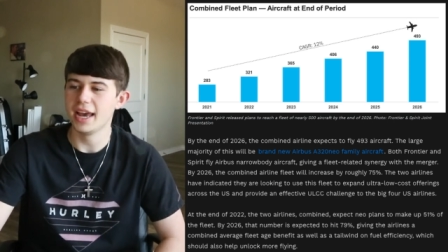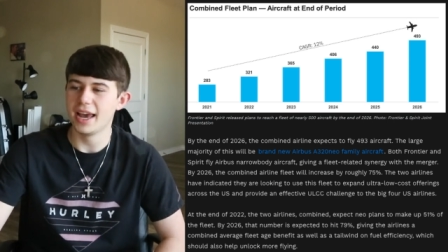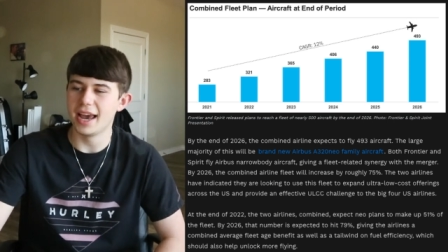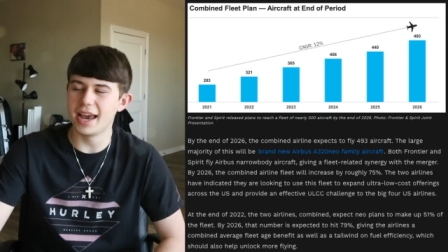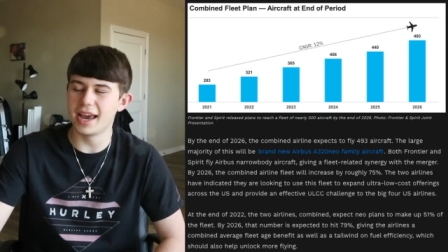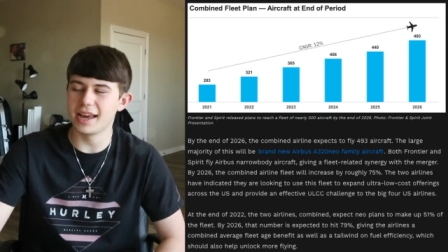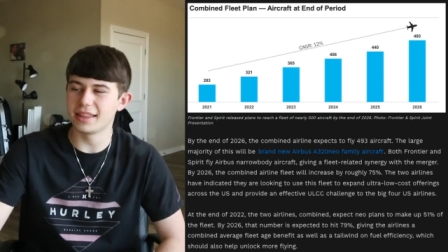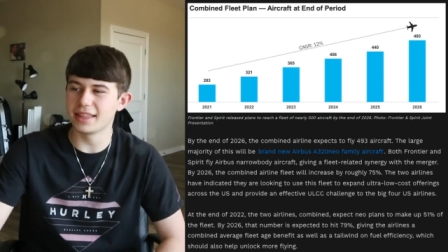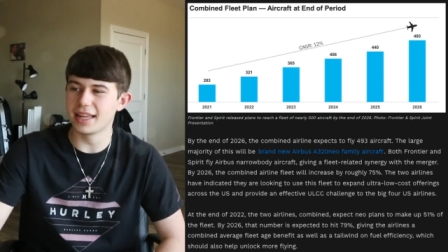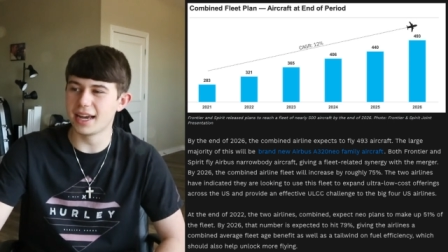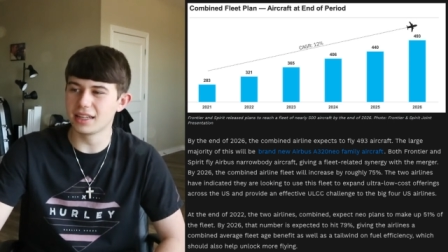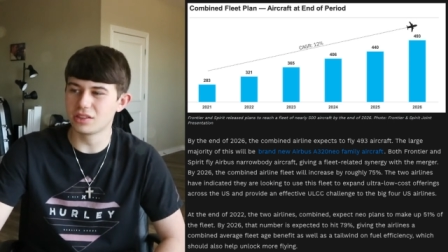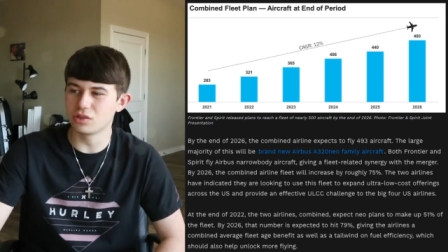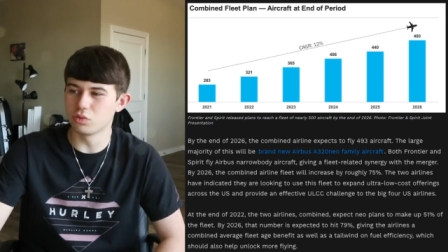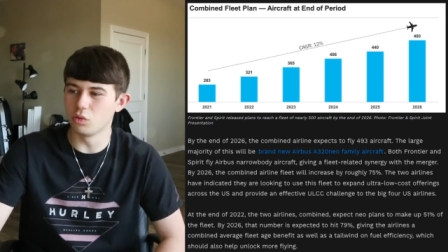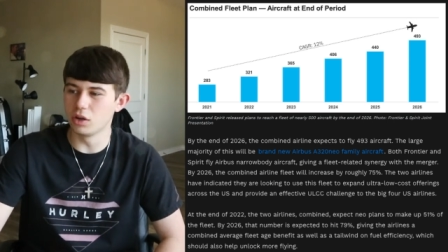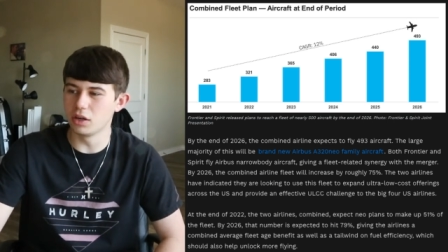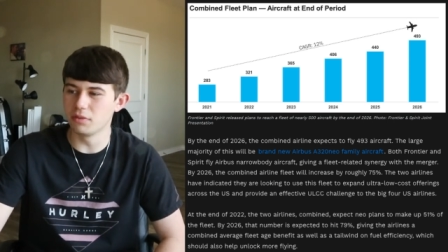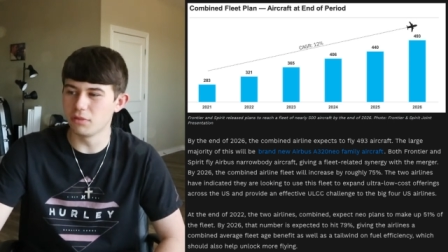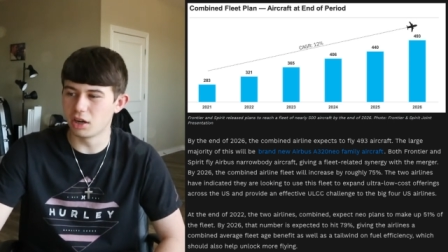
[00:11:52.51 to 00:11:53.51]
And that's
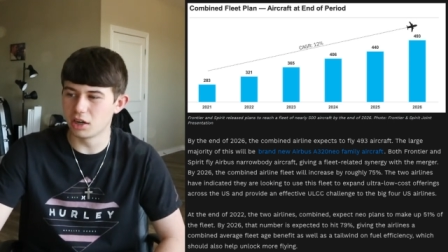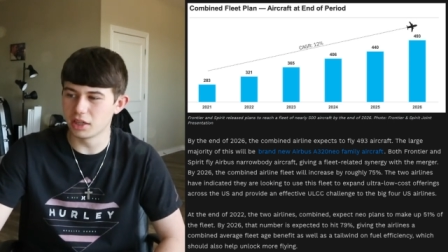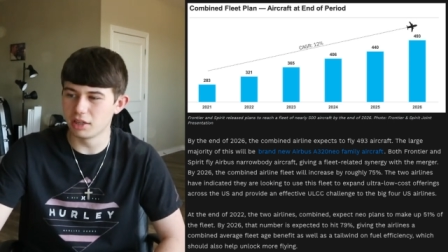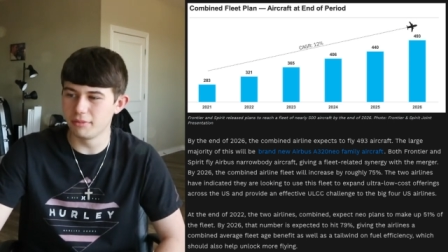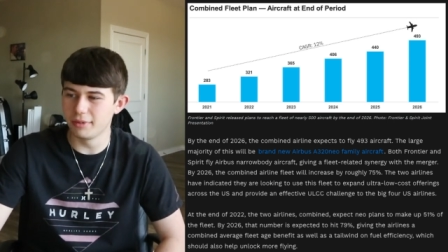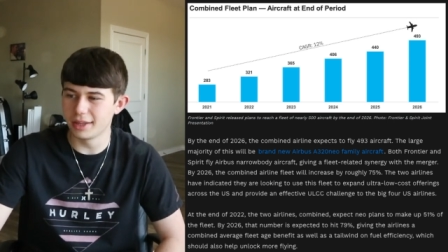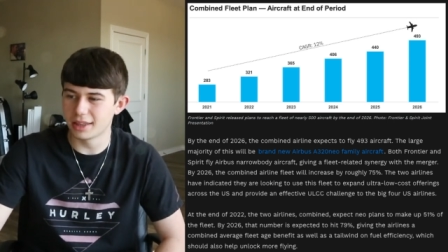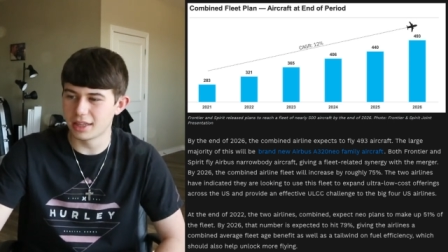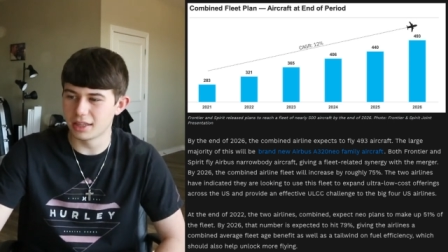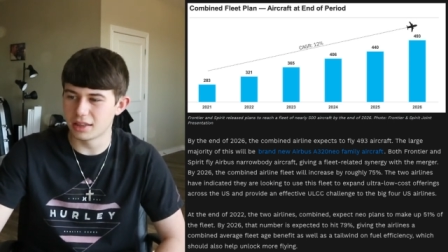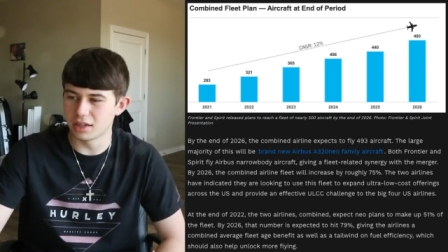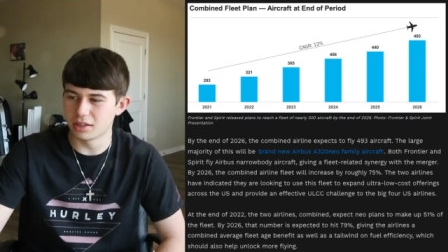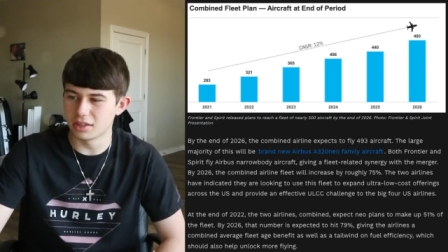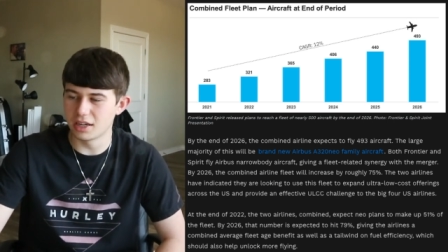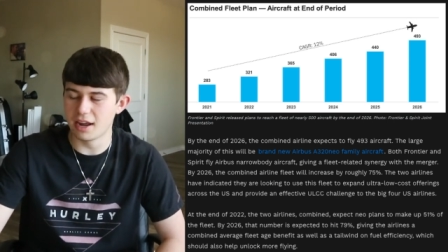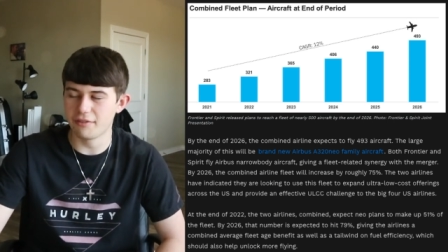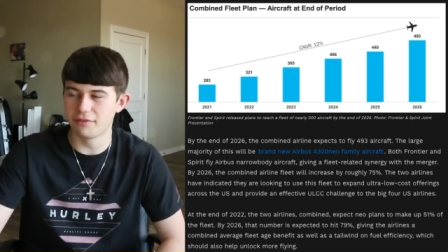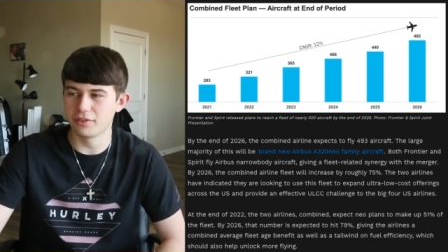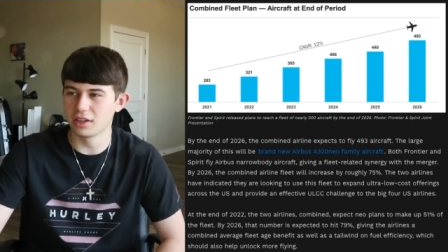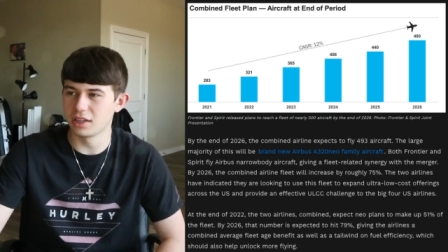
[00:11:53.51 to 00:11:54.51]
one argument that they're
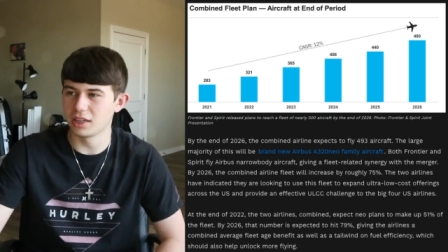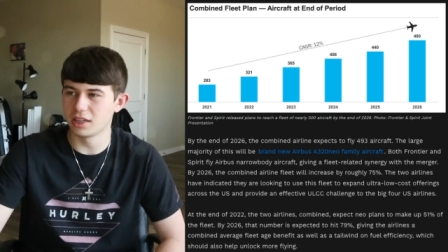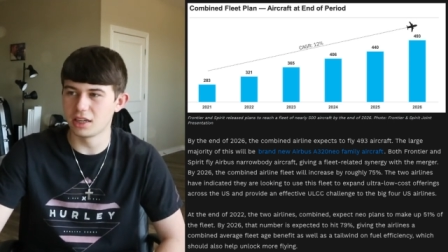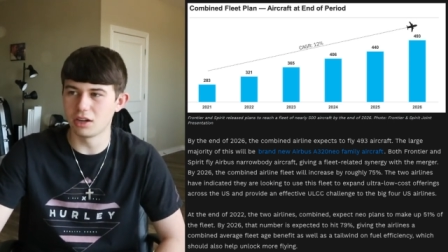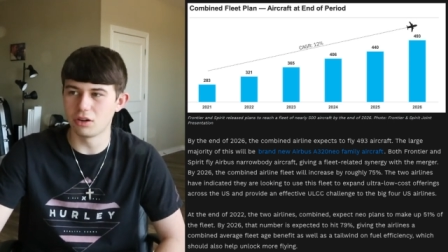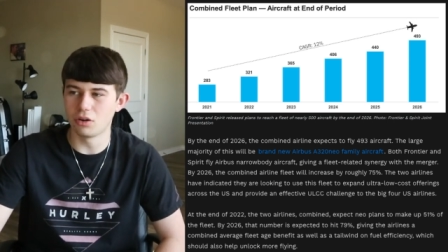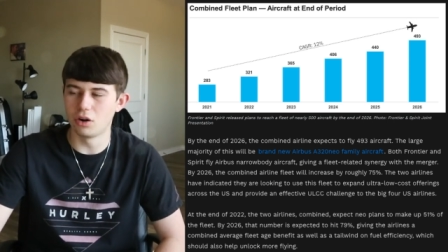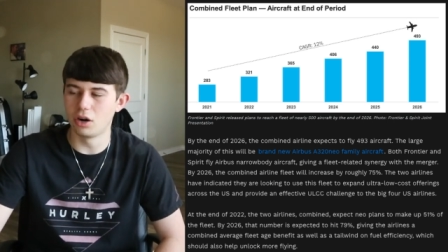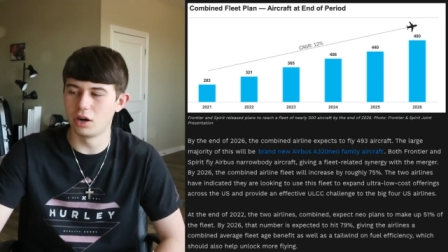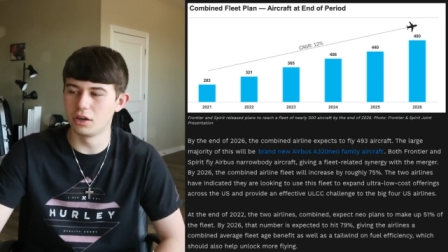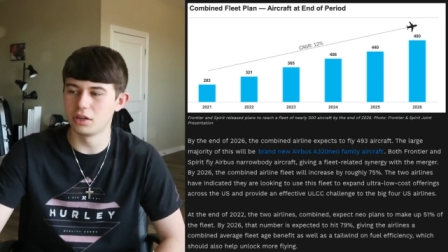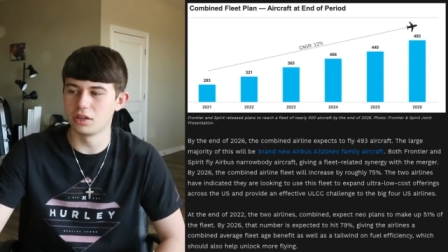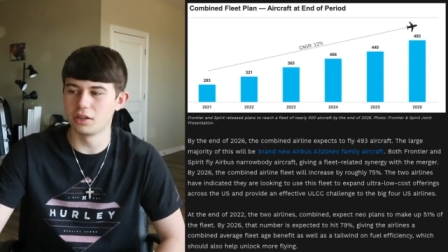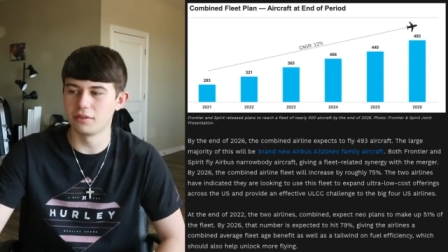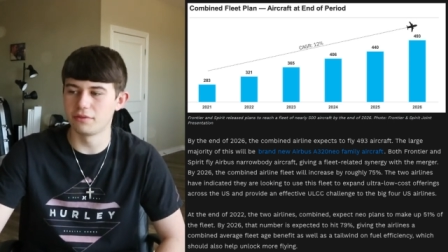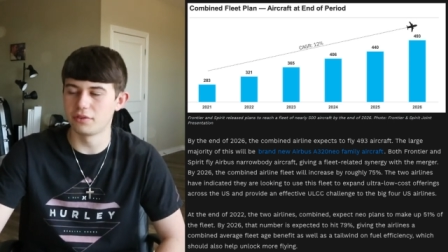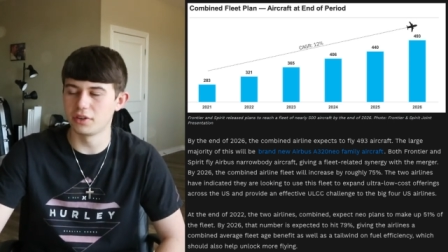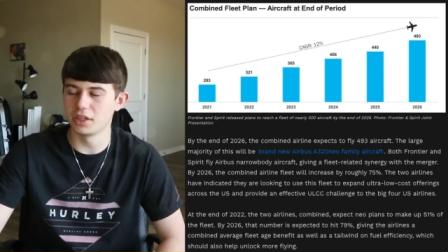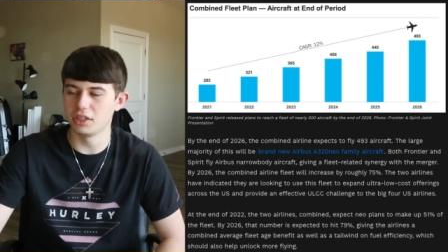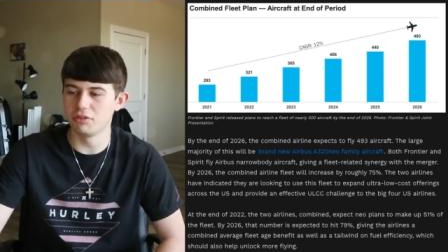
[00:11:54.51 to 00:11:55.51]
definitely going to go hard on
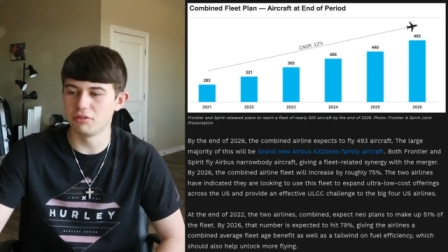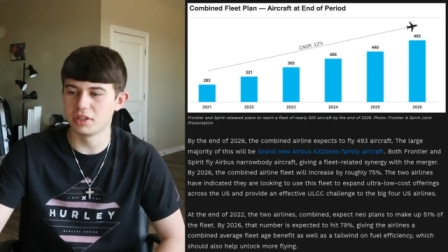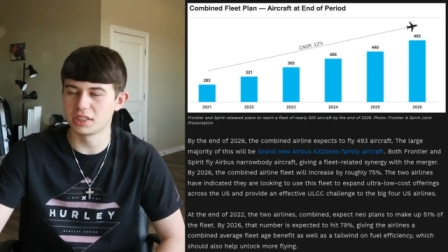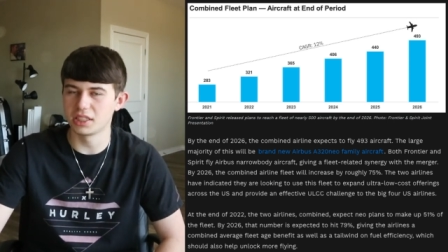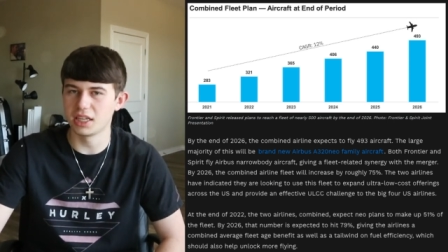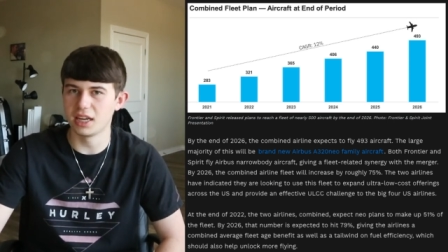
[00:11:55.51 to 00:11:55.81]
for the U.S.